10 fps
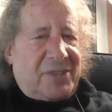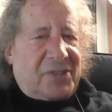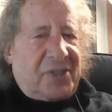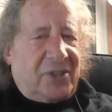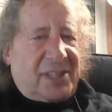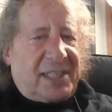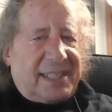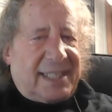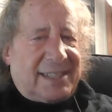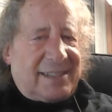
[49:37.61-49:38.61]
still
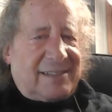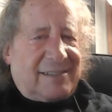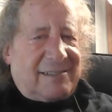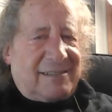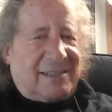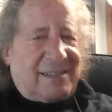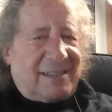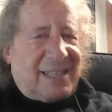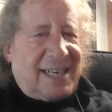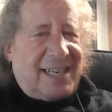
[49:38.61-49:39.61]
cannot
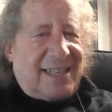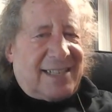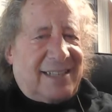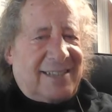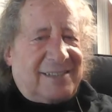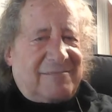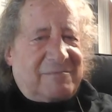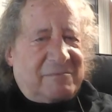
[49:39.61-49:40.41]
get a handle on.